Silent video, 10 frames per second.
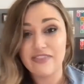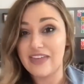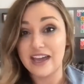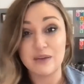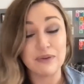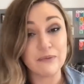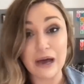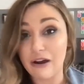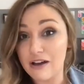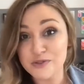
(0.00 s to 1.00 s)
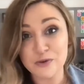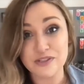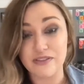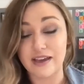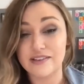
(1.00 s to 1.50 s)
that could be about all sorts
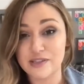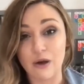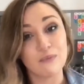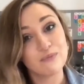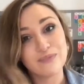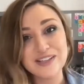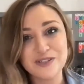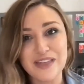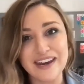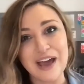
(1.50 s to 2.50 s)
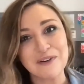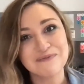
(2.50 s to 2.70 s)
of things. So let's do that now.